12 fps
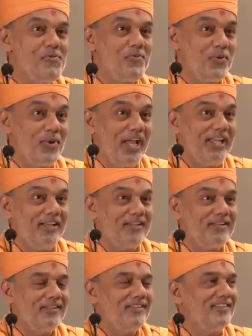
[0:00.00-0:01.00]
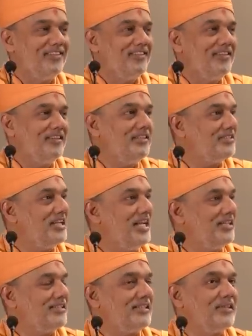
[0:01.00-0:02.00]
Would you like it? He said,
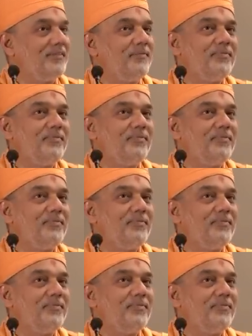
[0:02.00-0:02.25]
Yes.